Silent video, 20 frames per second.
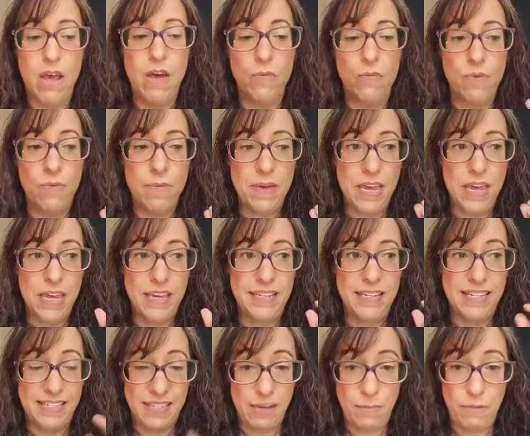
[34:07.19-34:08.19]
Will be
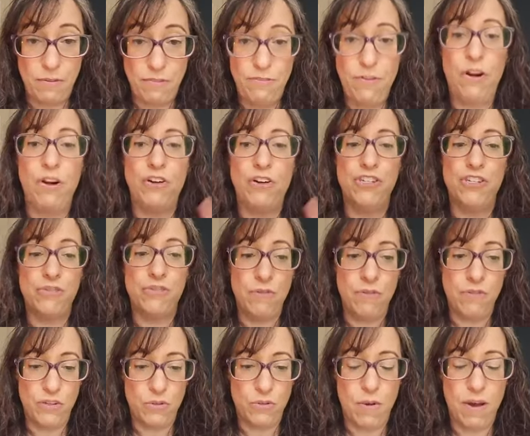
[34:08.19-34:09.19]
December 1st through
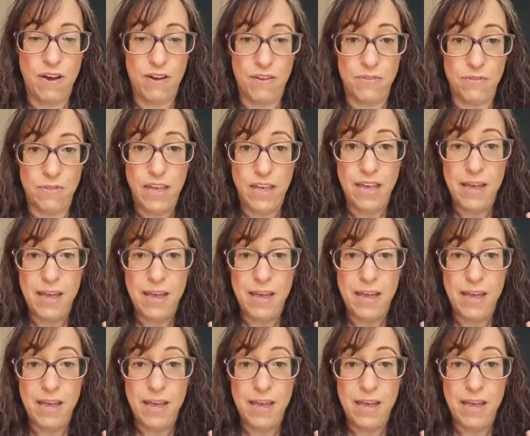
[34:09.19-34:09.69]
the 12th,